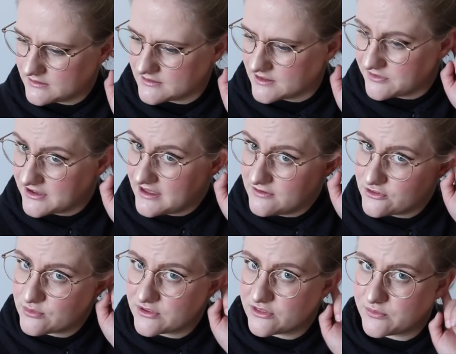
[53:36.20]
something
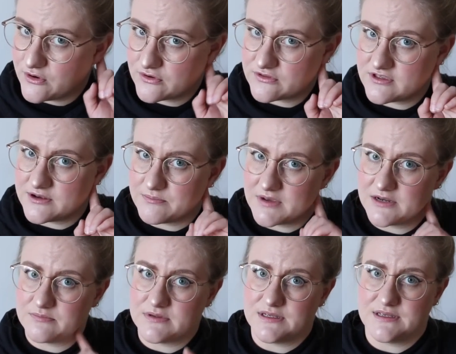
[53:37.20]
else with the box, it
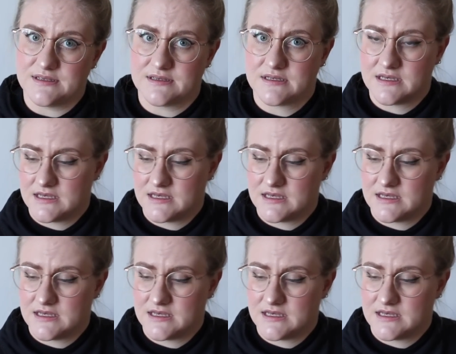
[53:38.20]
might be